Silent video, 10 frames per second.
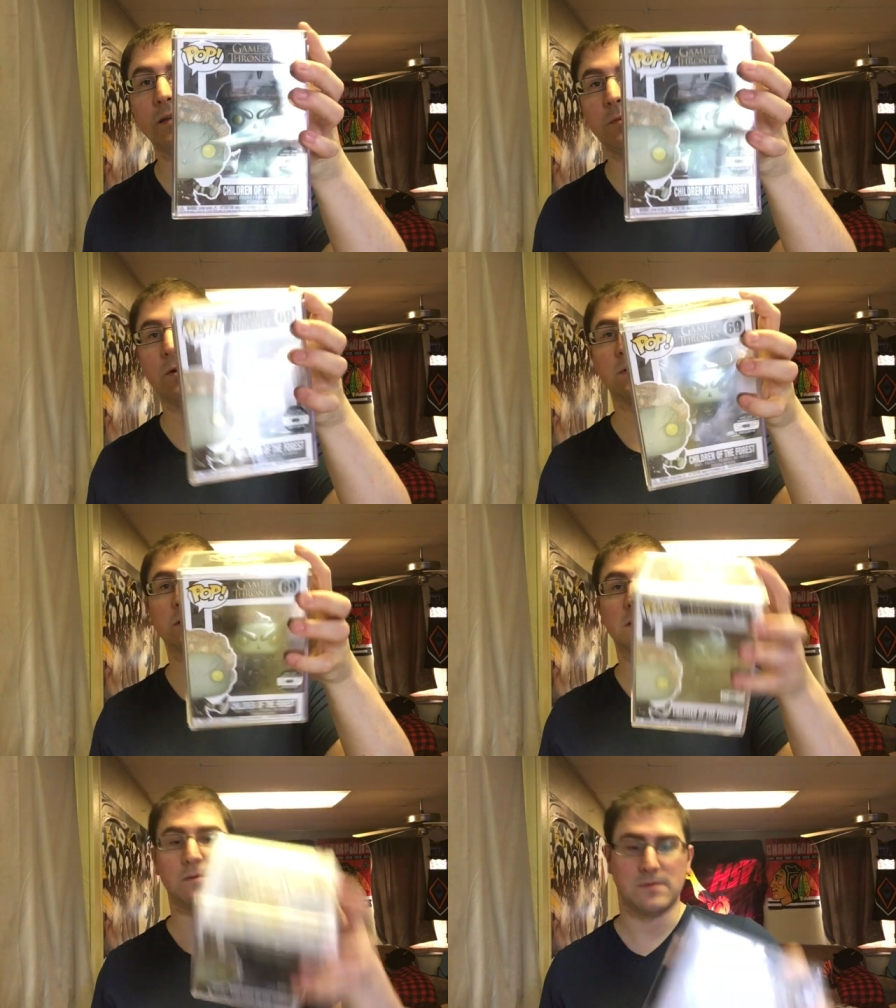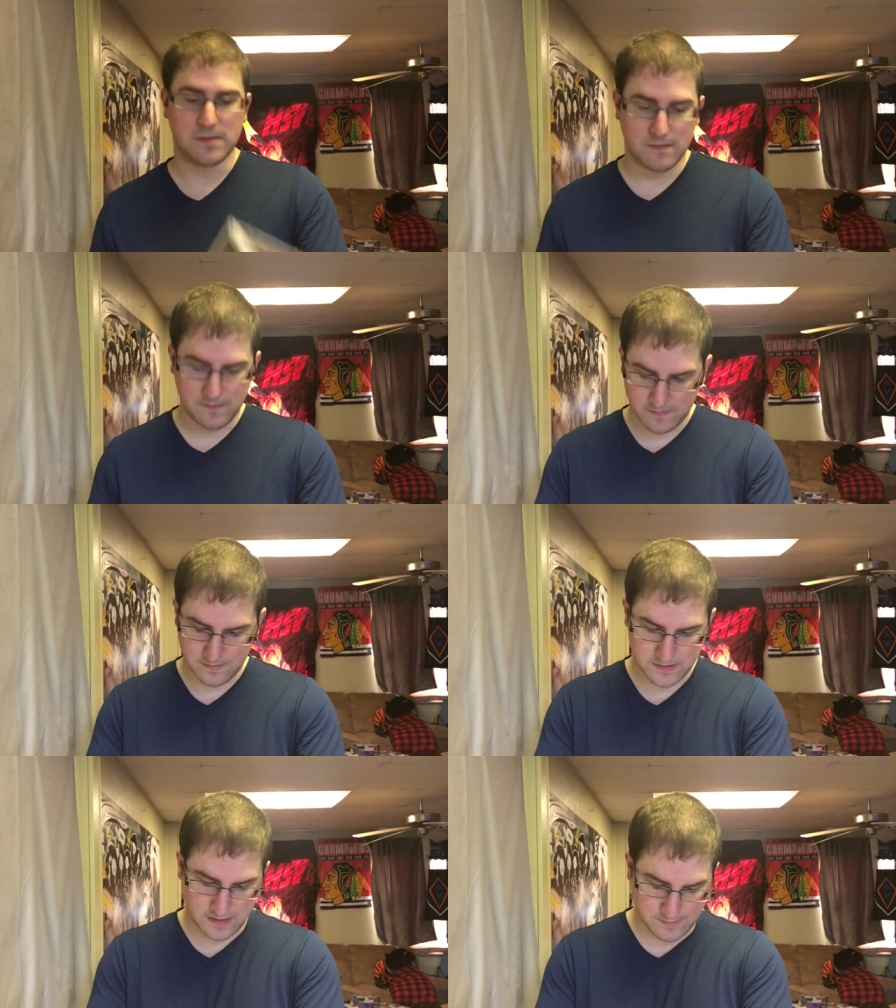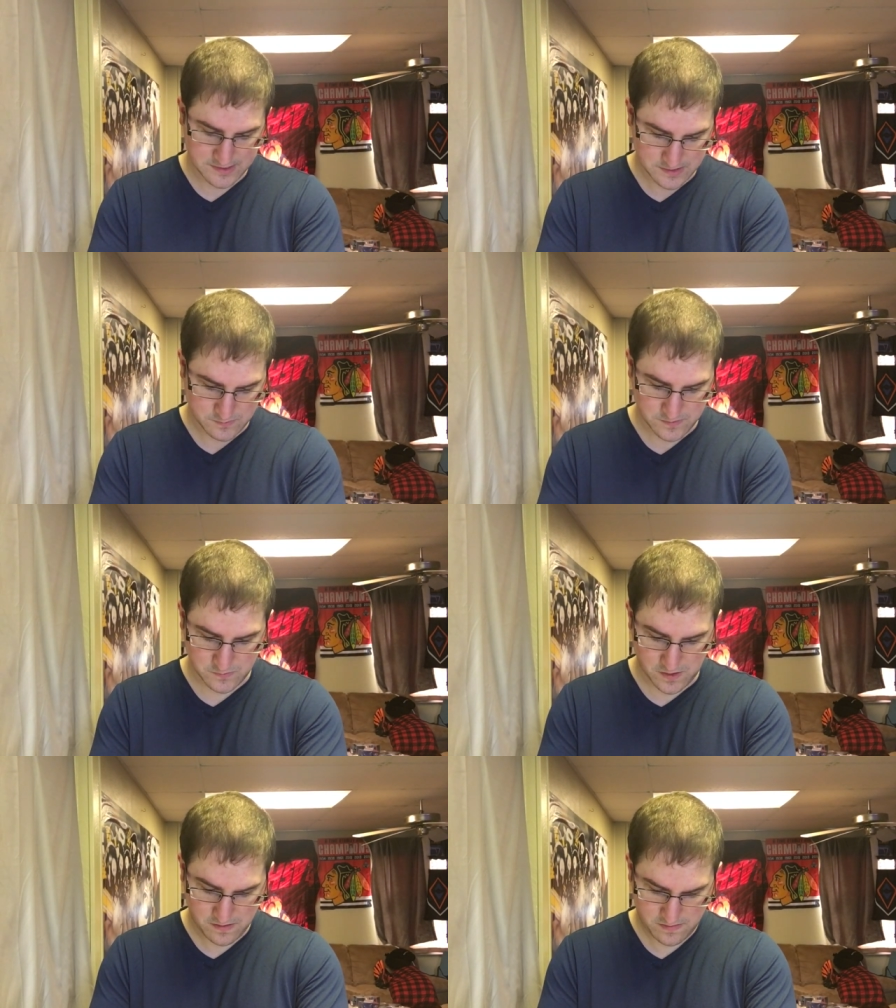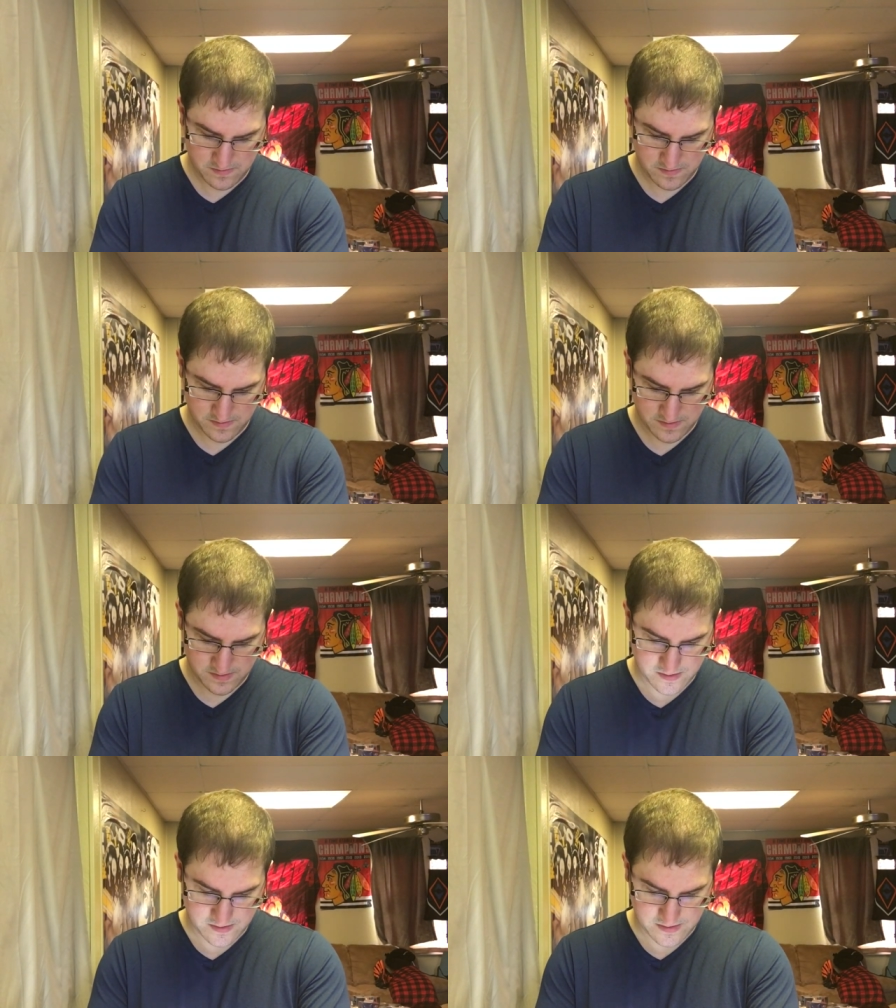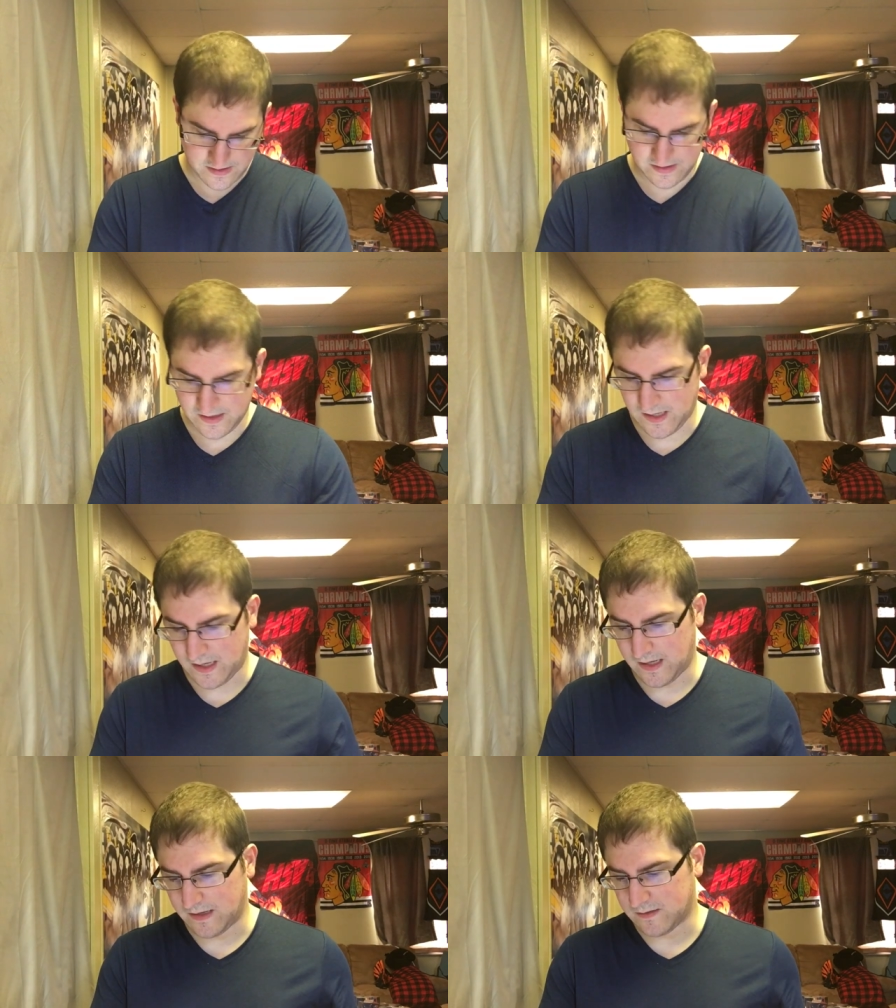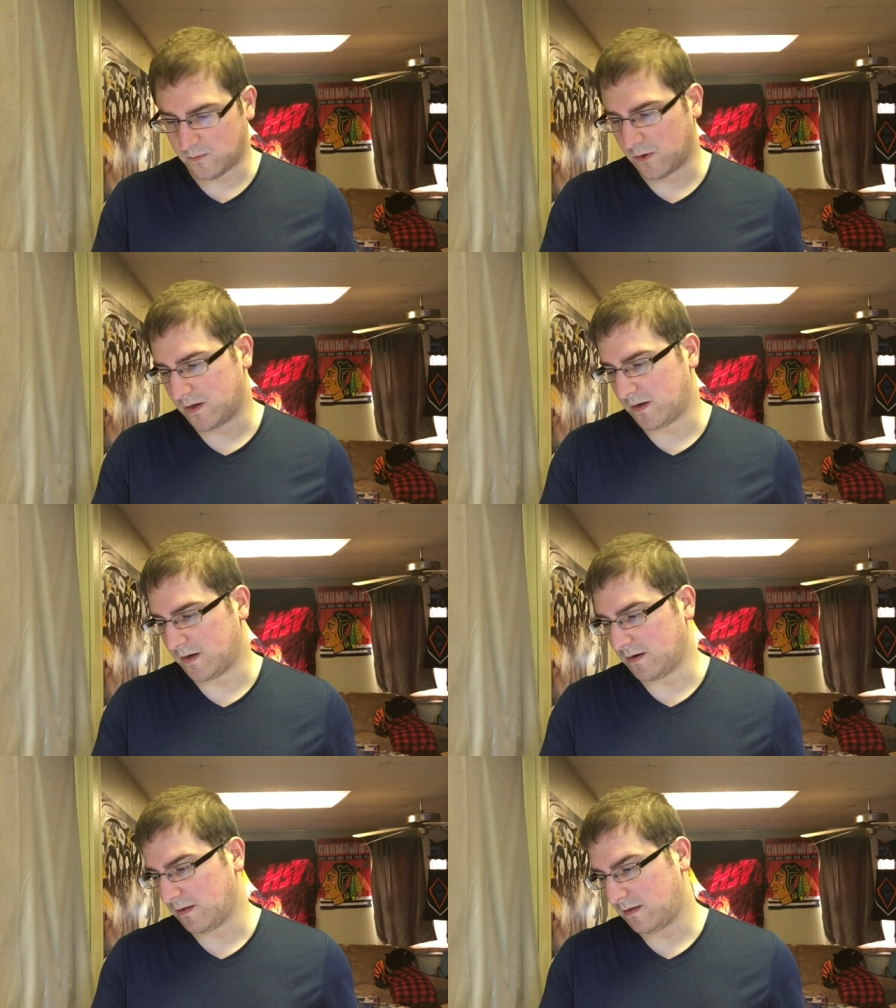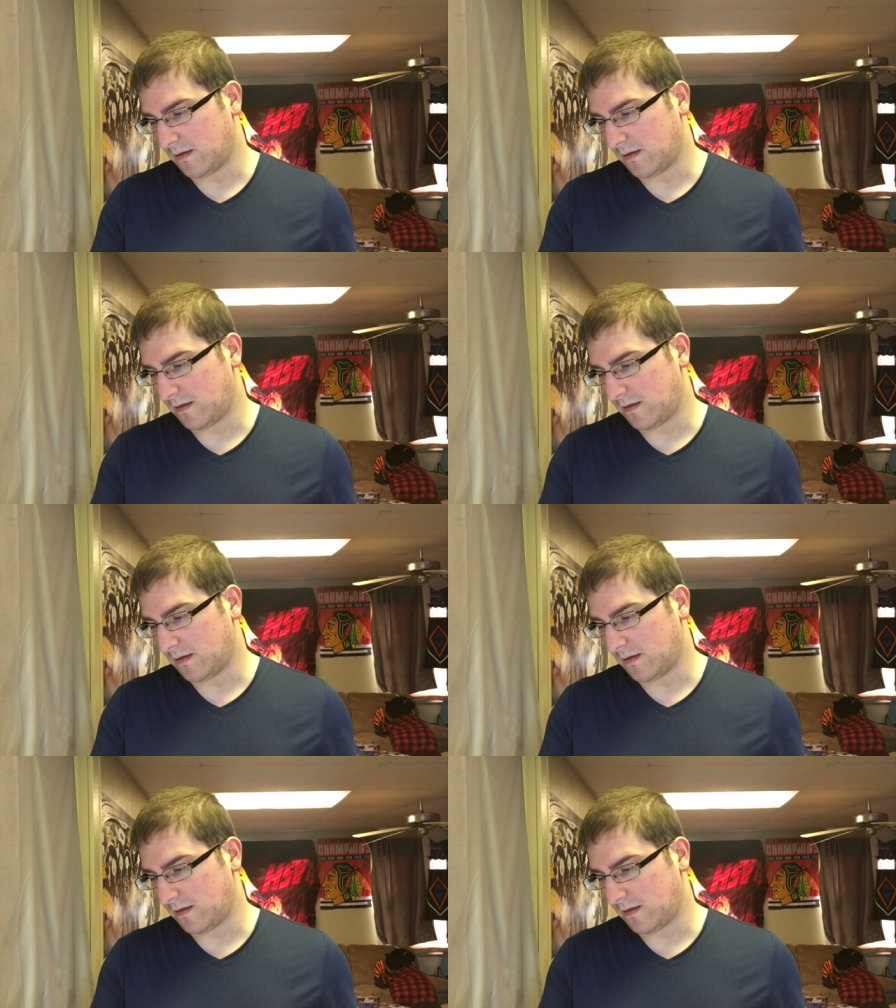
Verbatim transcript: HBO exclusive. See how much this one's worth? It is worth